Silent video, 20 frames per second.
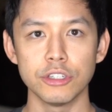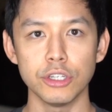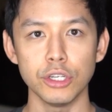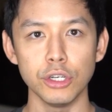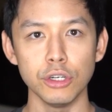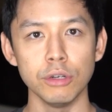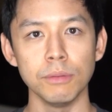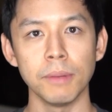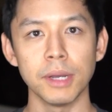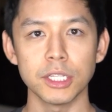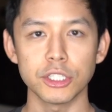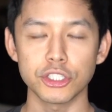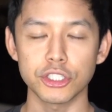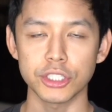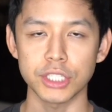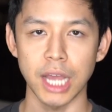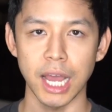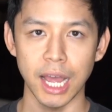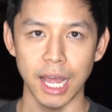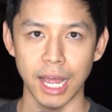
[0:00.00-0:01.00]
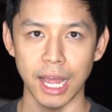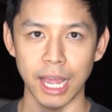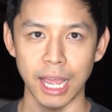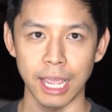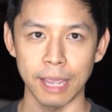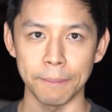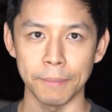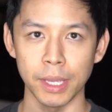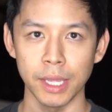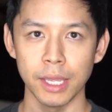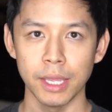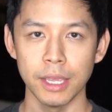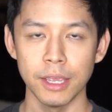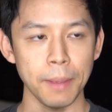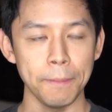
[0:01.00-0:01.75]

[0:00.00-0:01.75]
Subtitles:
too much time